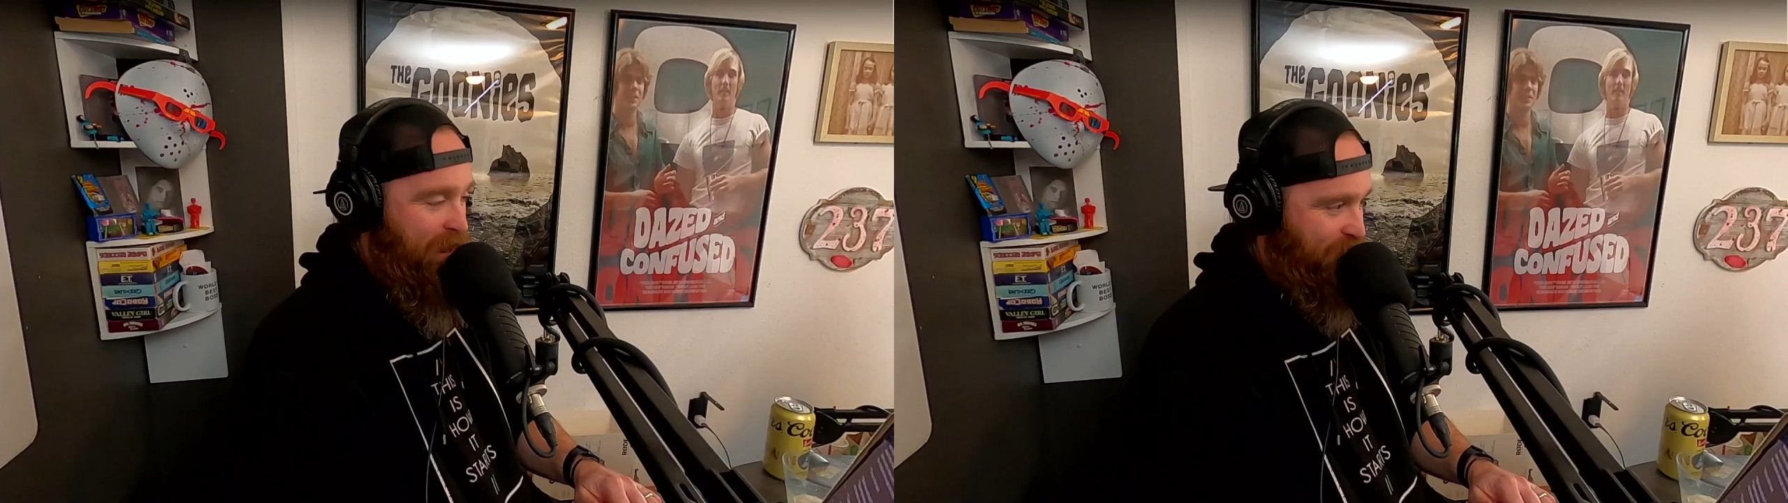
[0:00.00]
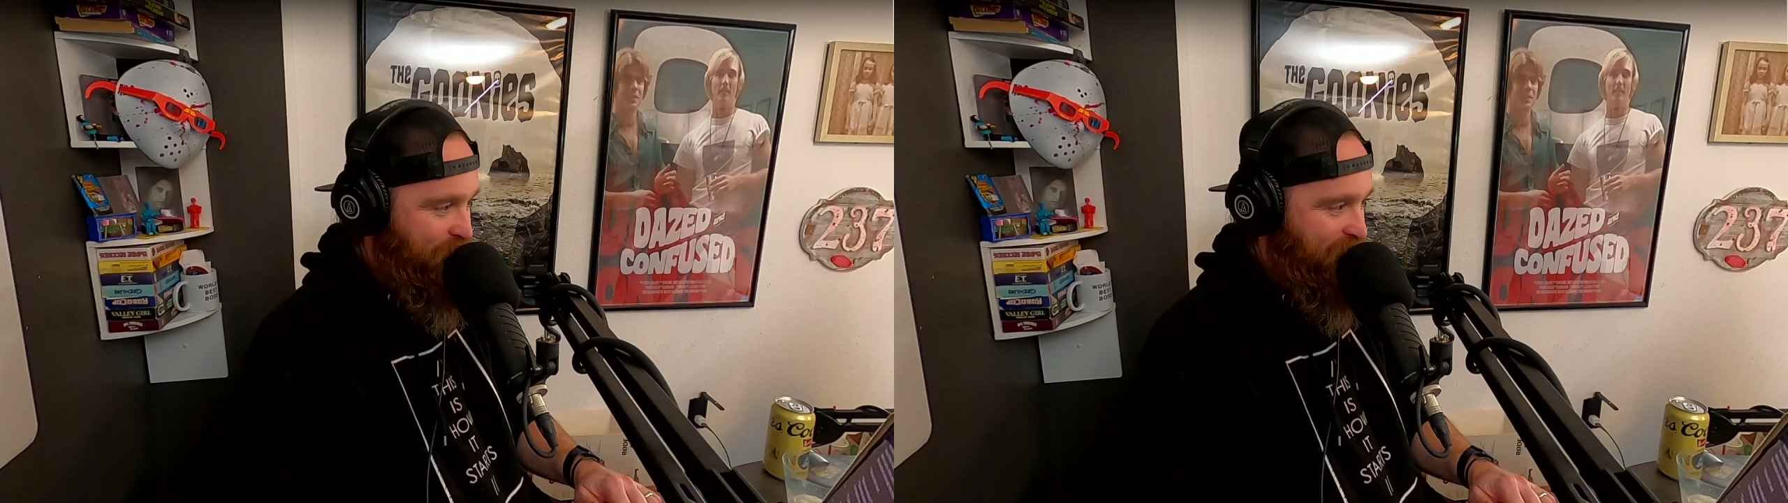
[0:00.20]

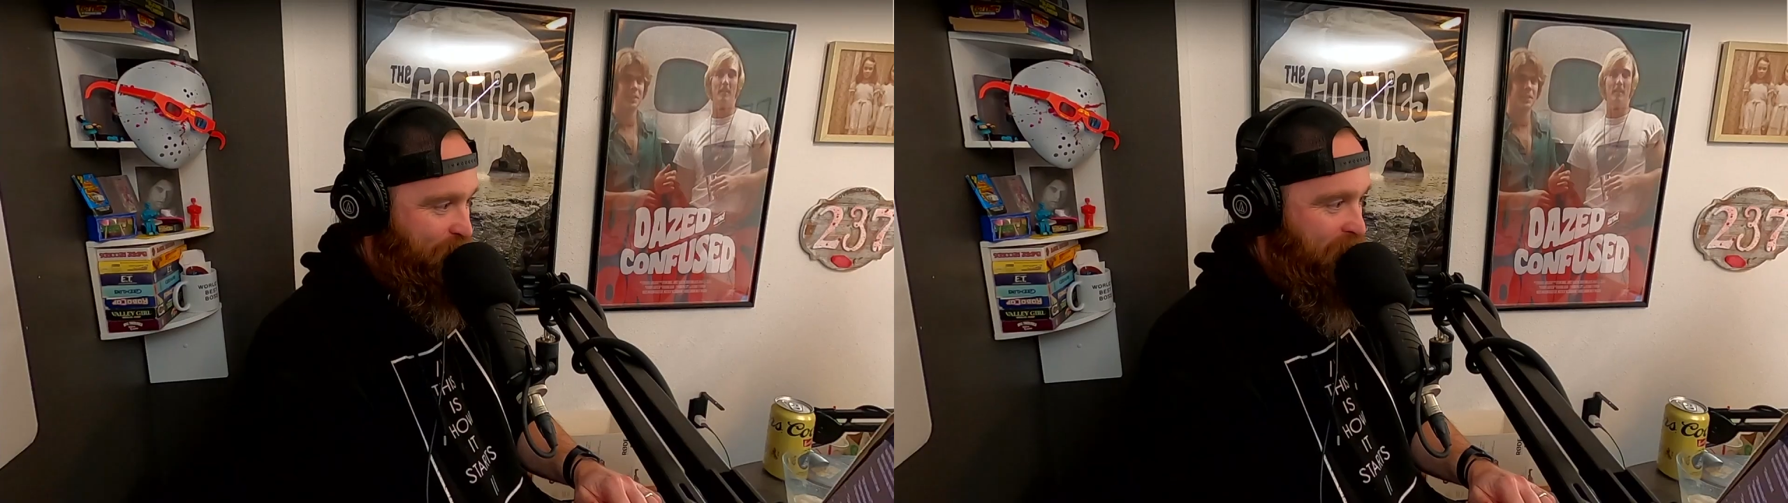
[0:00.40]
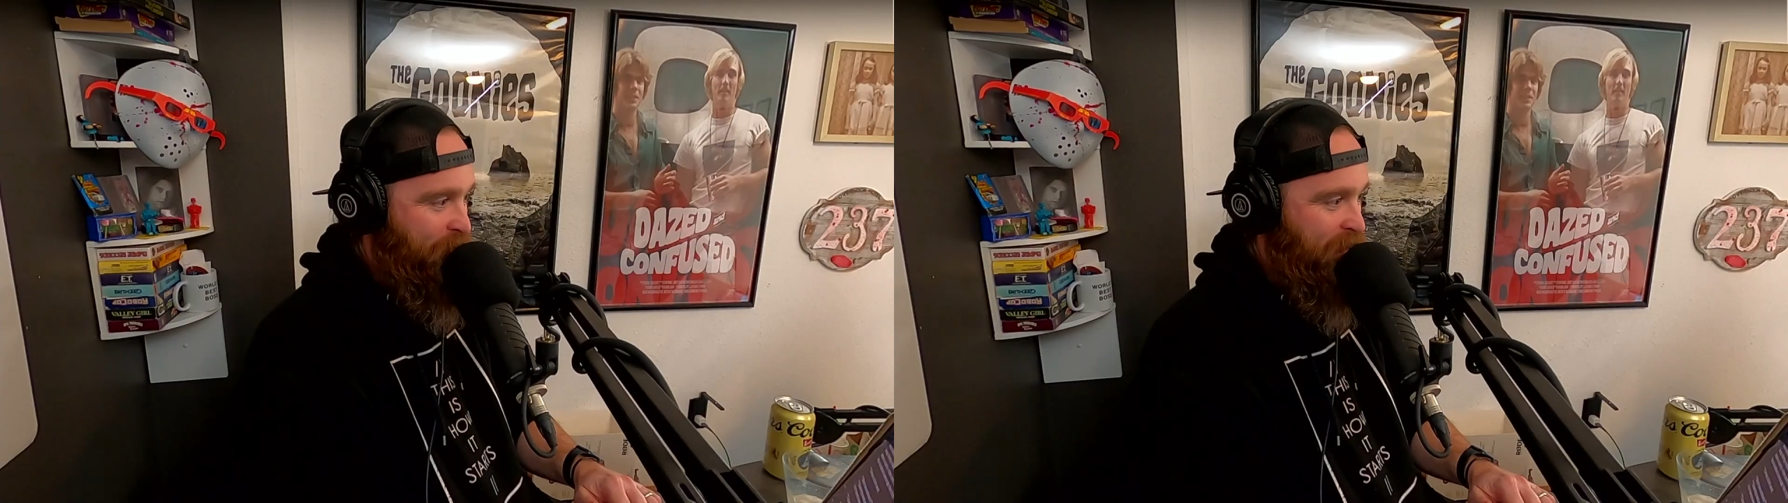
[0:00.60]
back to his
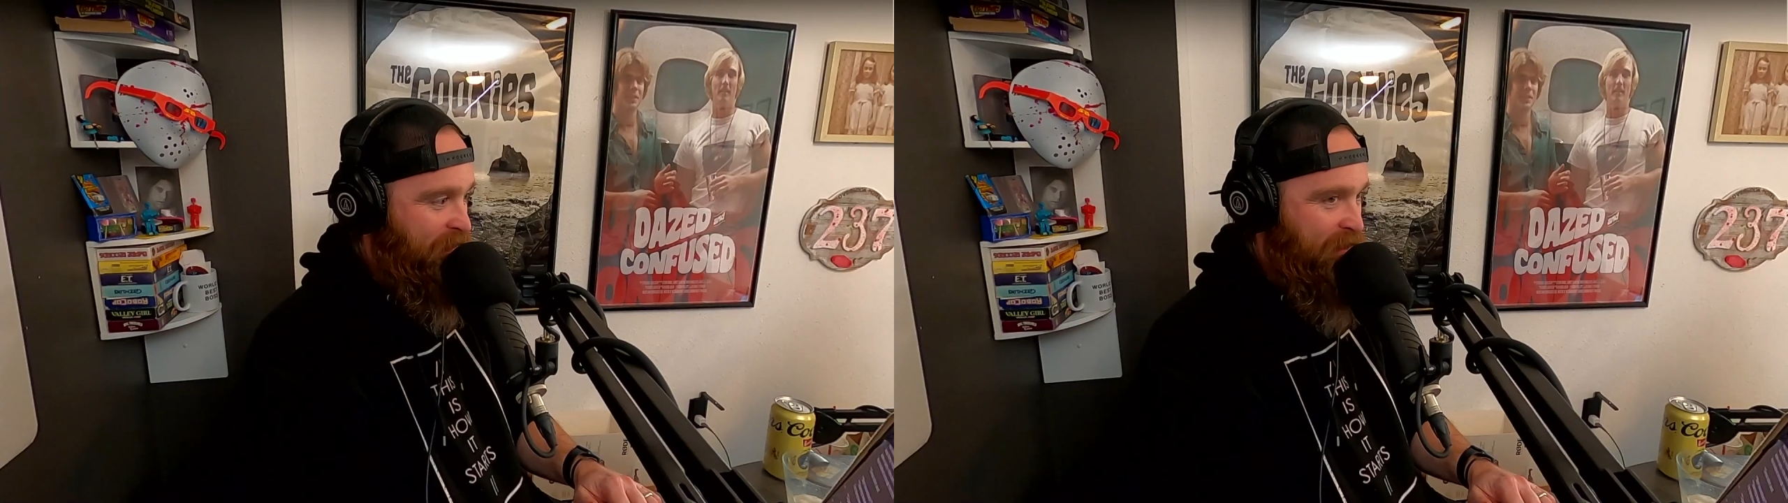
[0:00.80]
apartment,